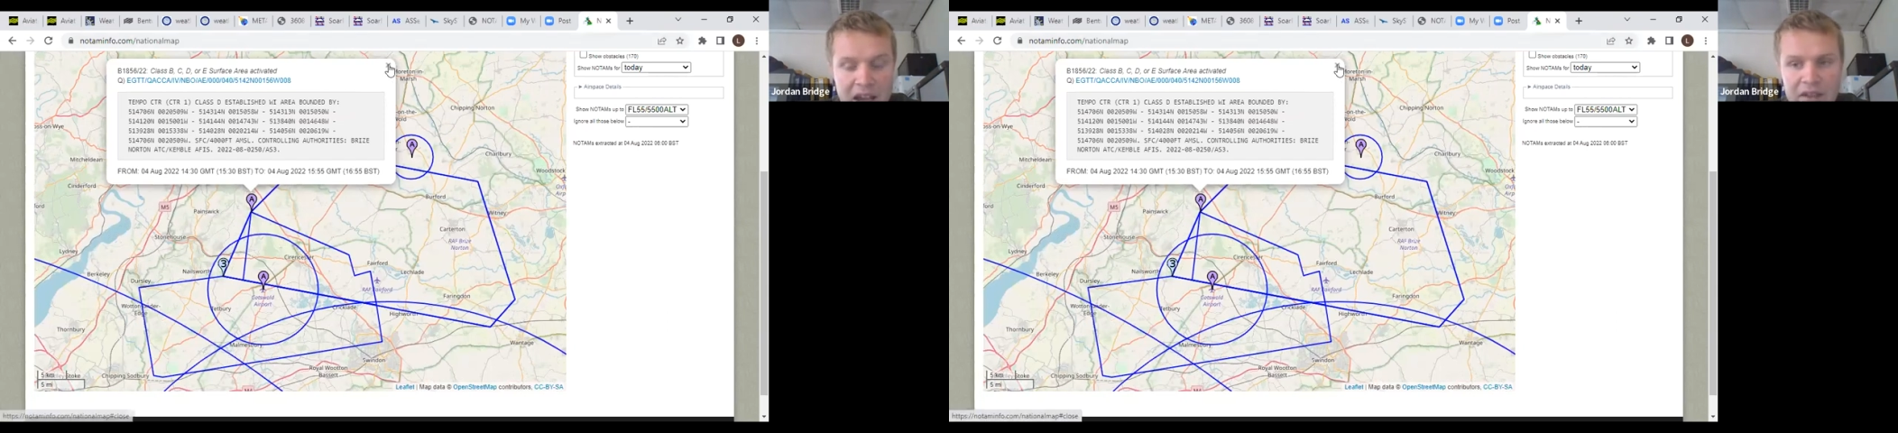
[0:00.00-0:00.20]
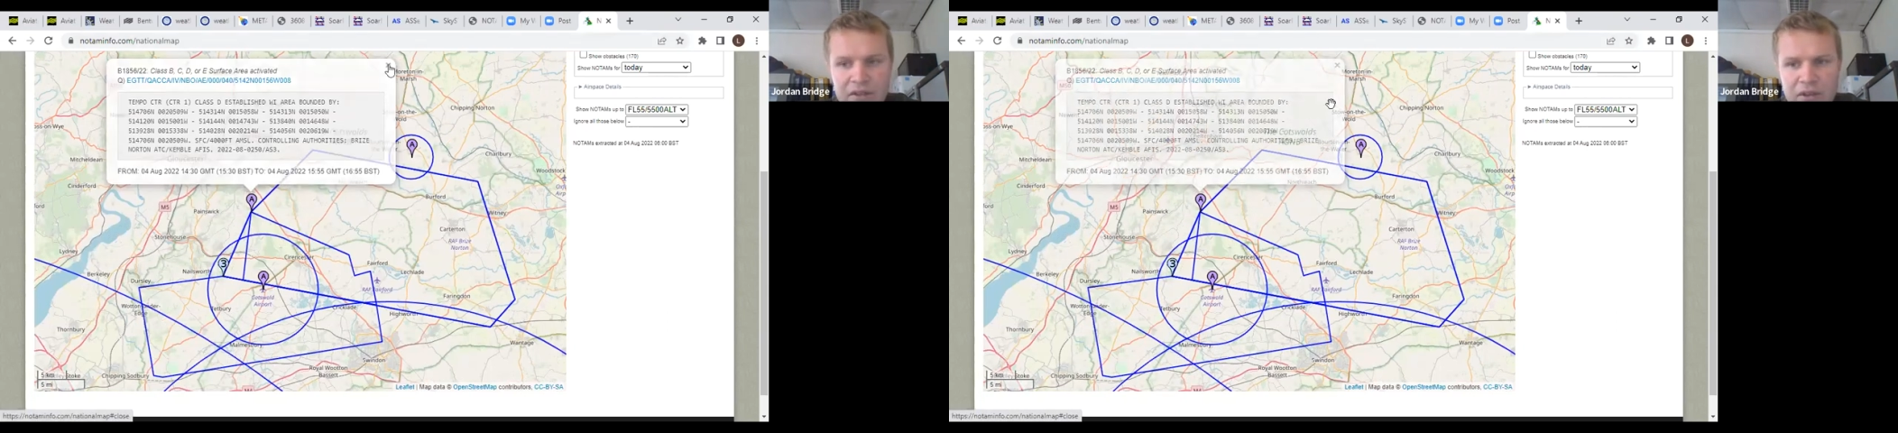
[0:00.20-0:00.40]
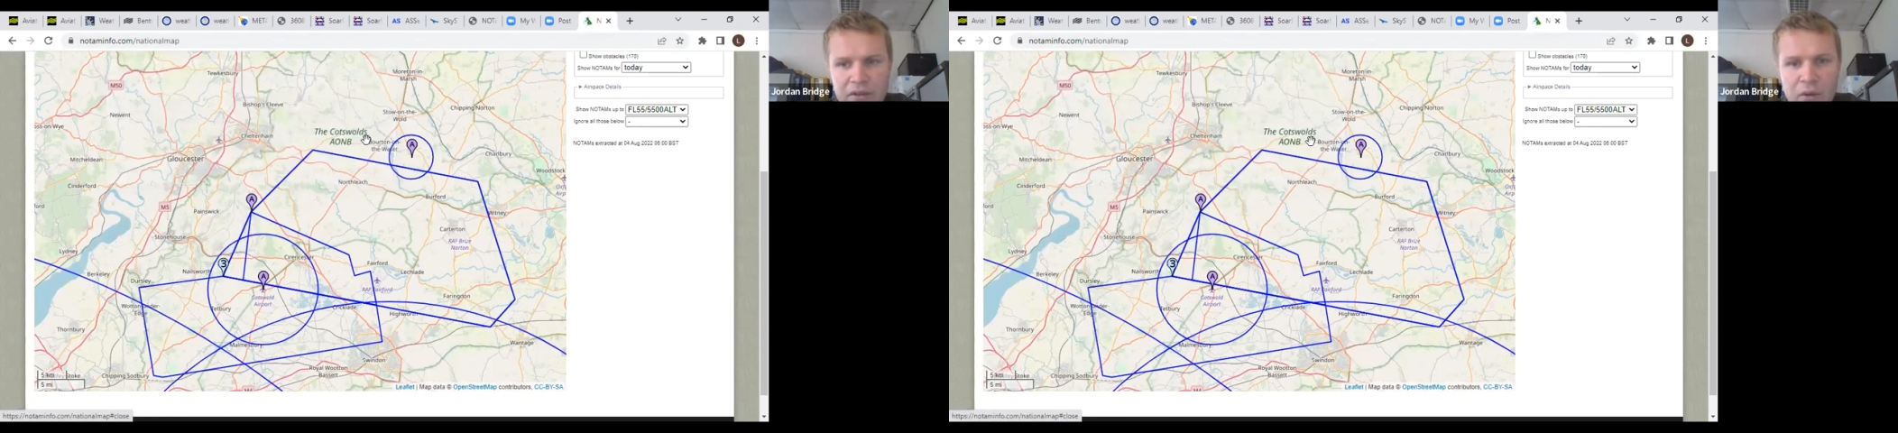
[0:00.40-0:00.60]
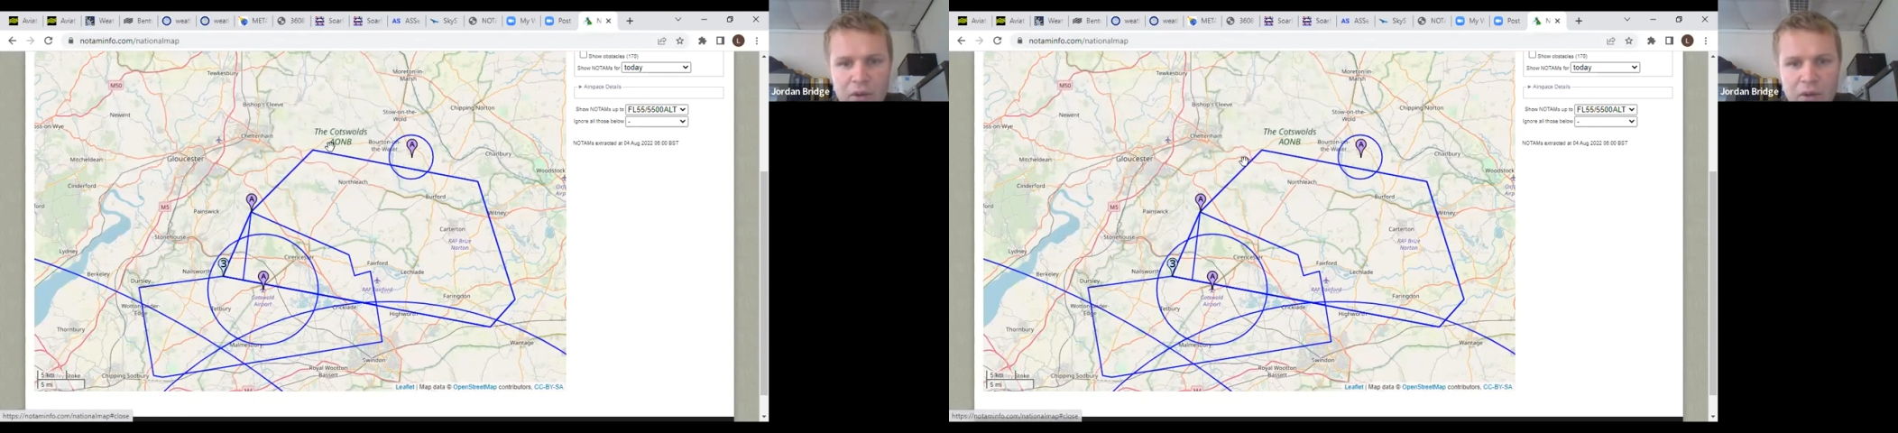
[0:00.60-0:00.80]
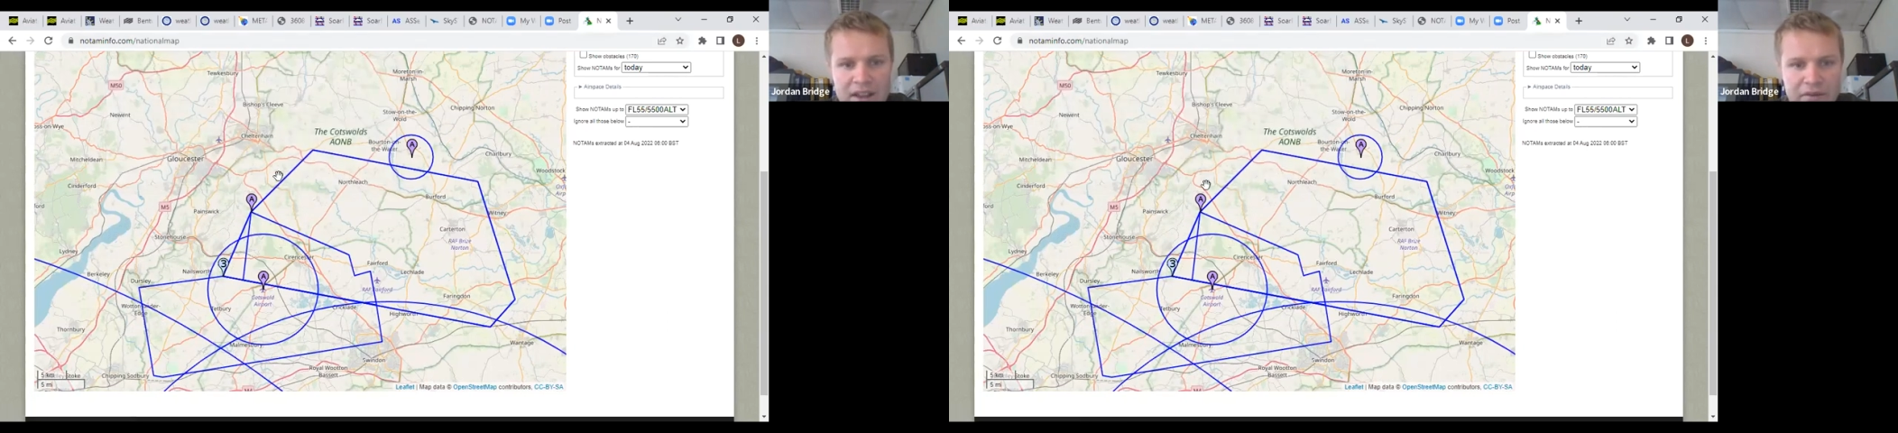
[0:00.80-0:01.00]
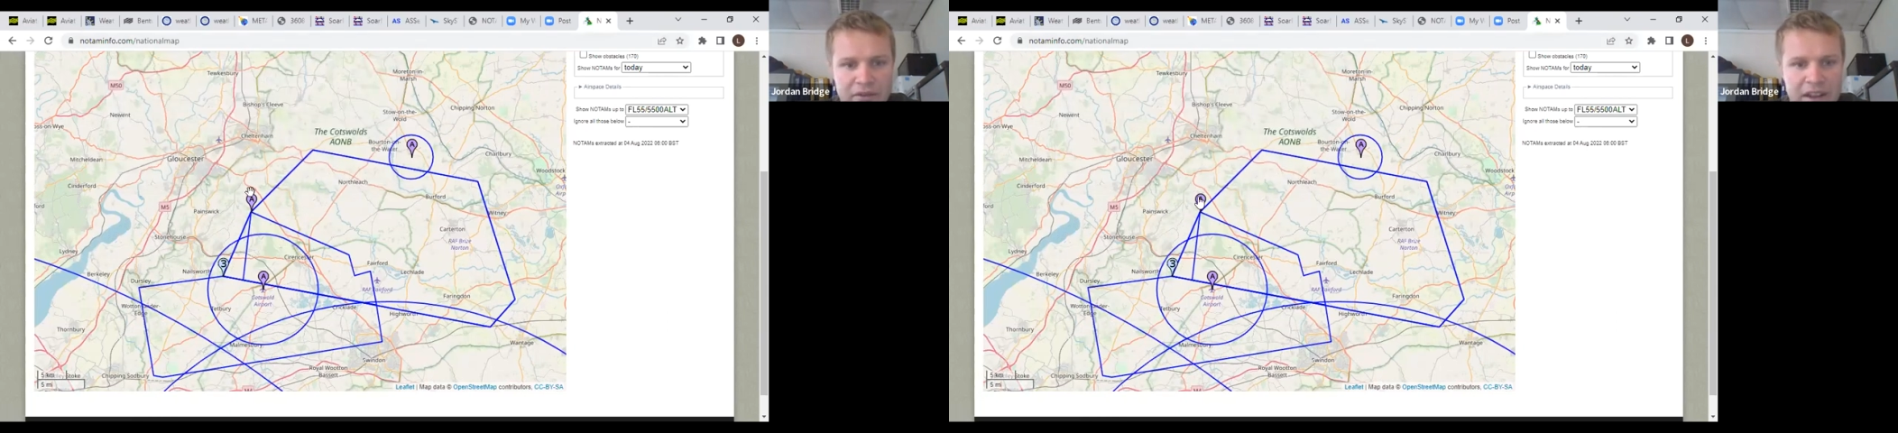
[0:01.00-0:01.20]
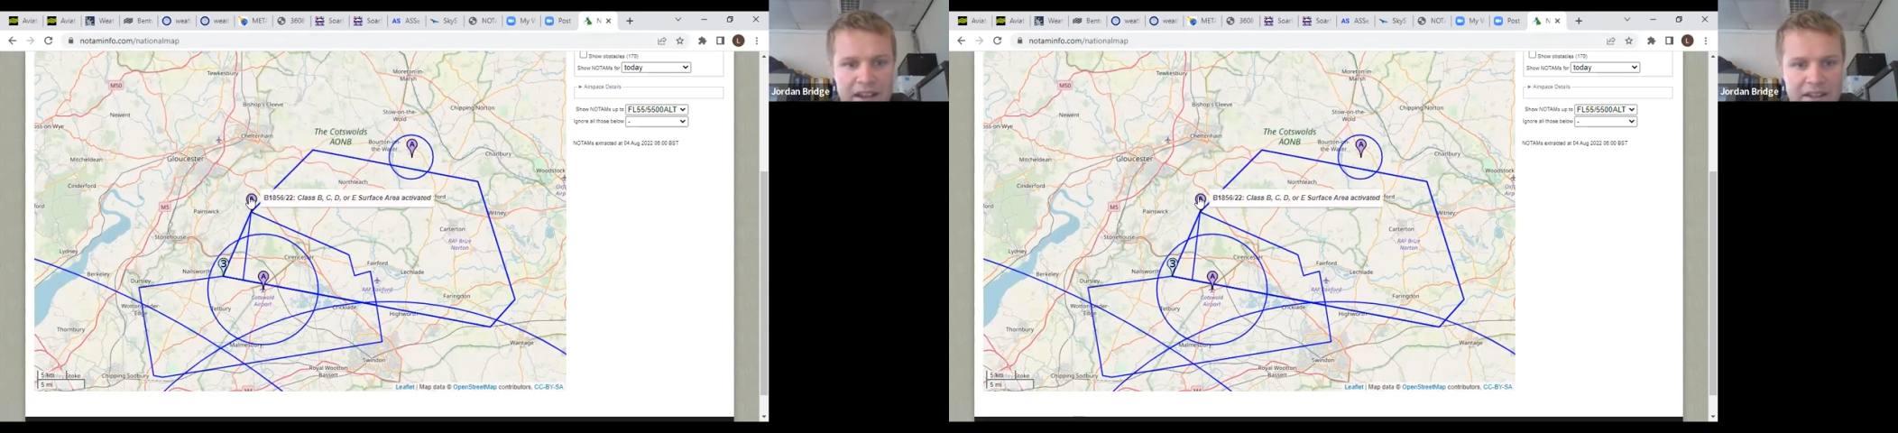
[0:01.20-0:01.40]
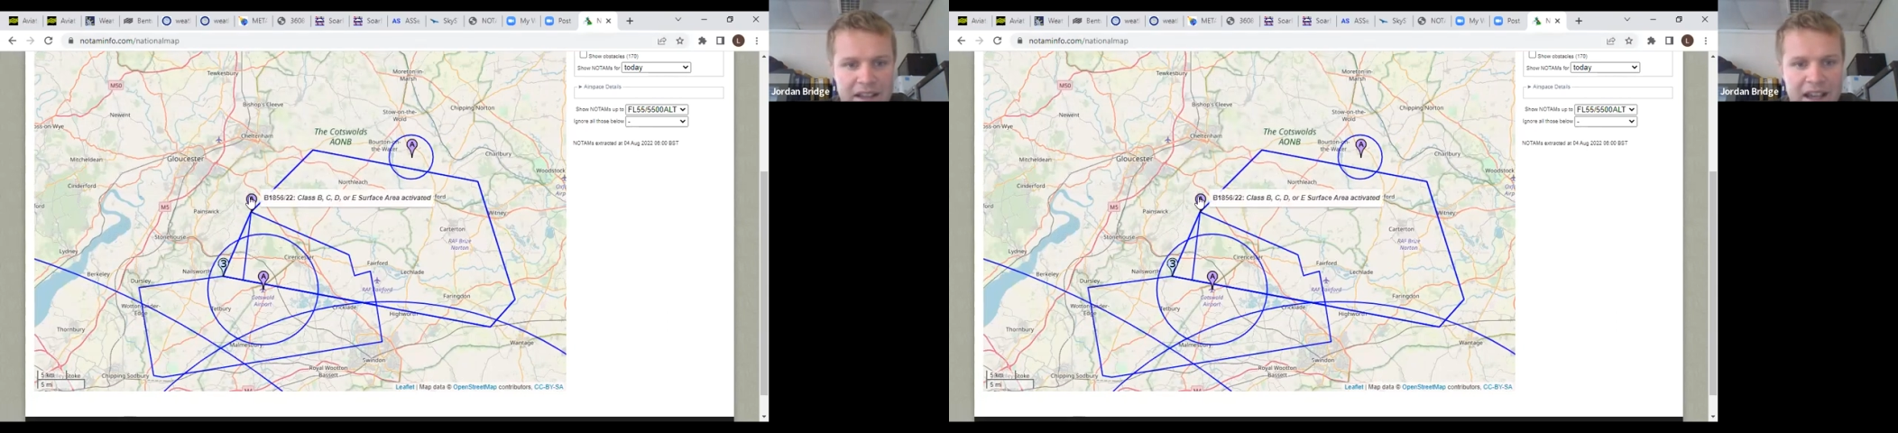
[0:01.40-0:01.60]
sort of 4,000
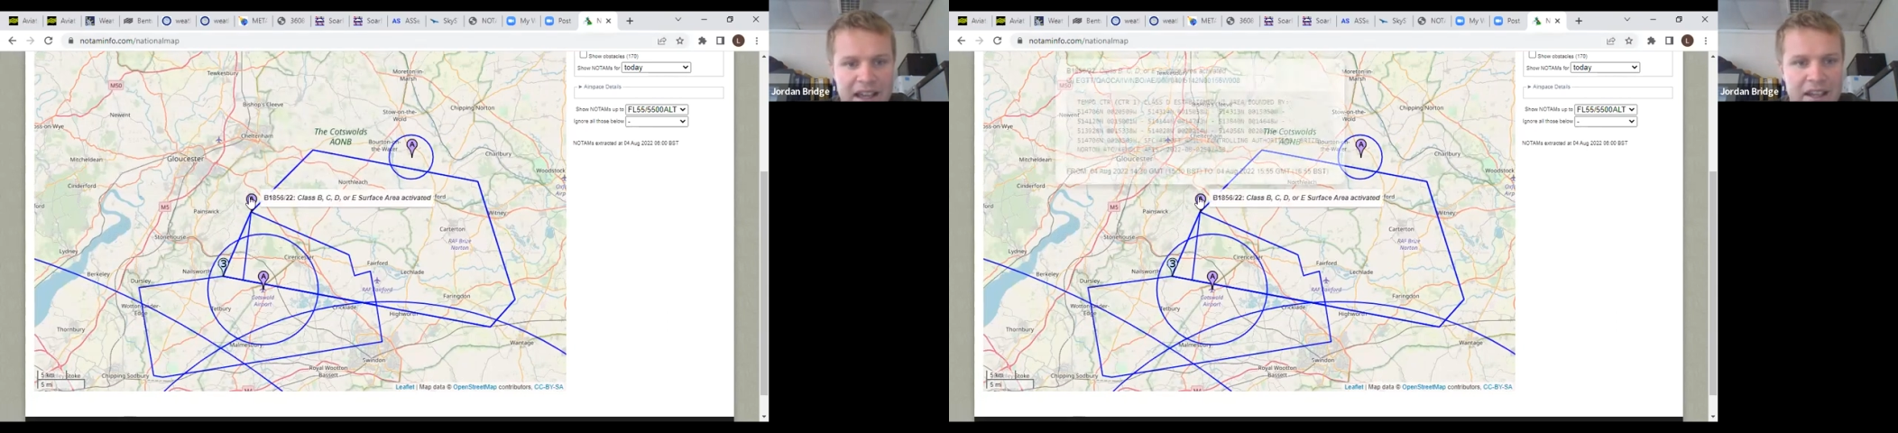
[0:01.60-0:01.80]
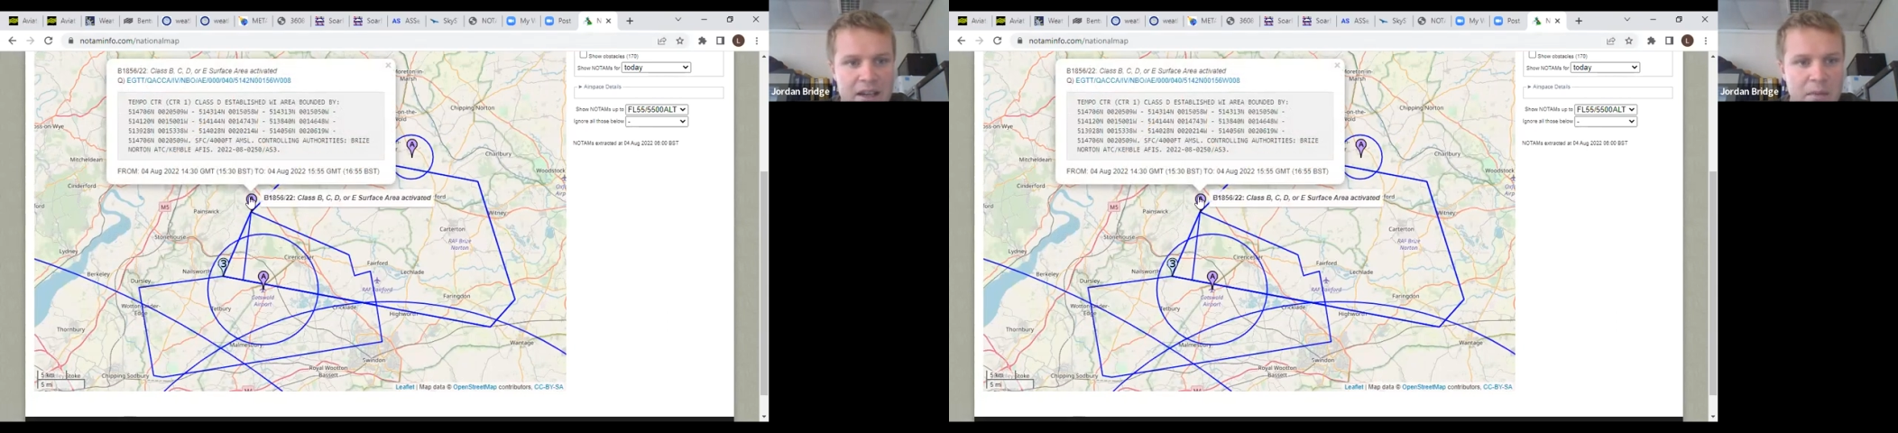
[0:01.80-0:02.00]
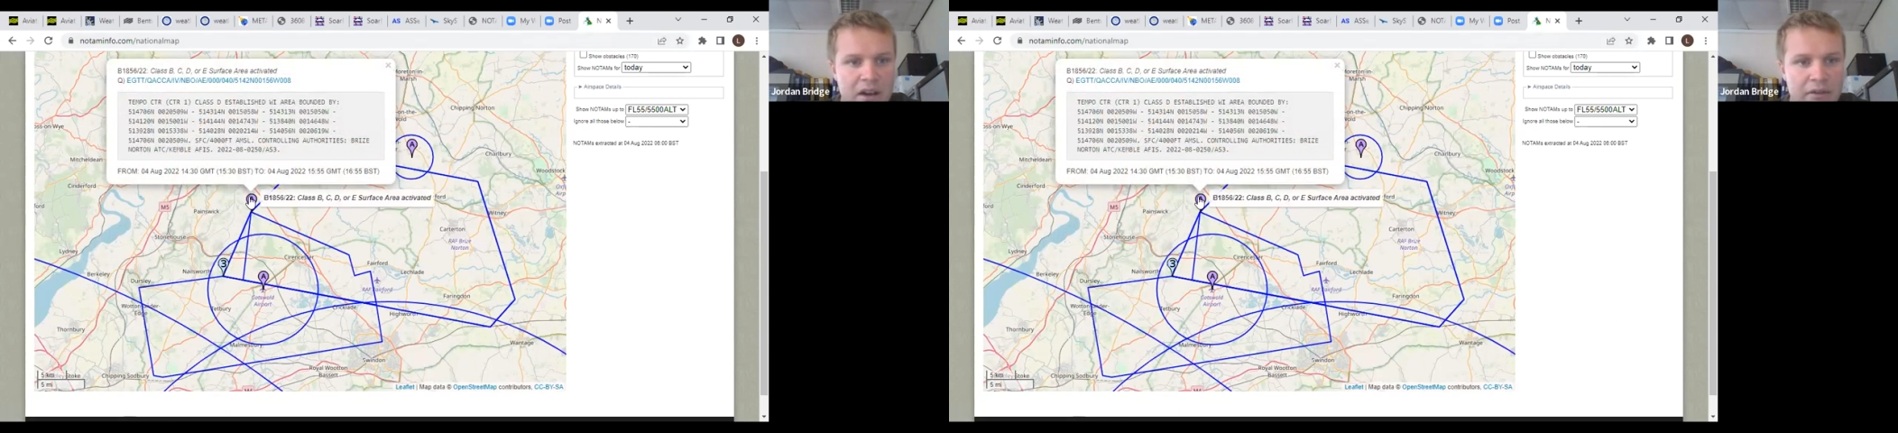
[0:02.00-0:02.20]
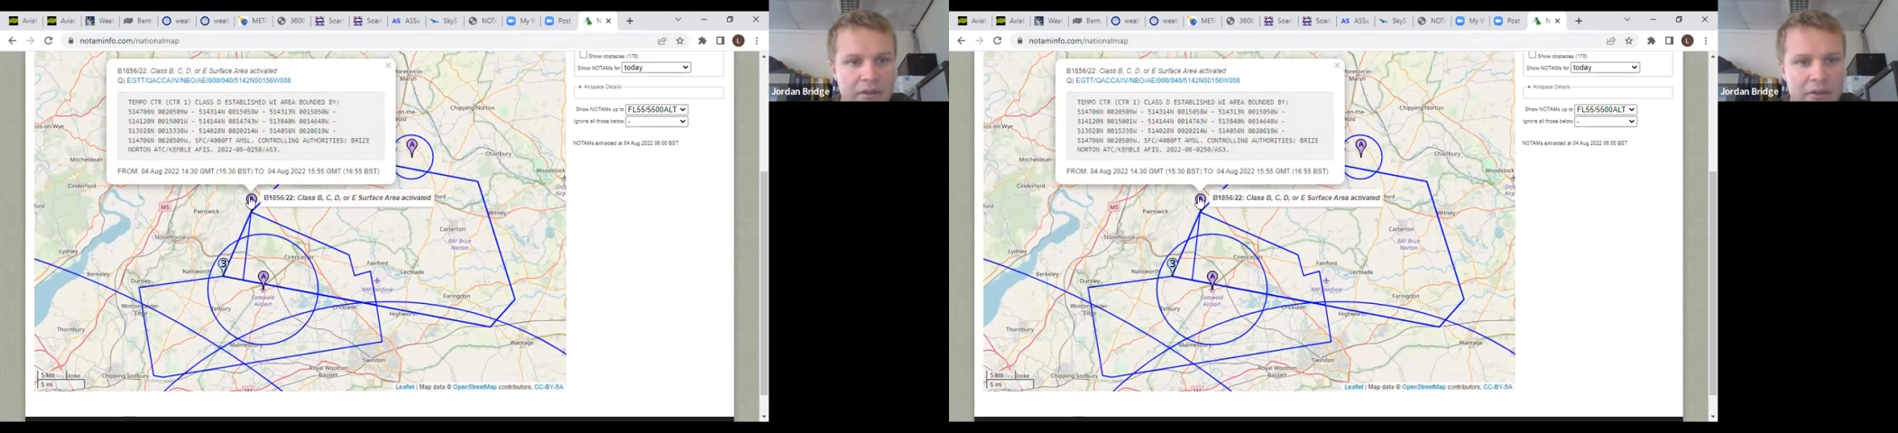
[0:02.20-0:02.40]
feet and above.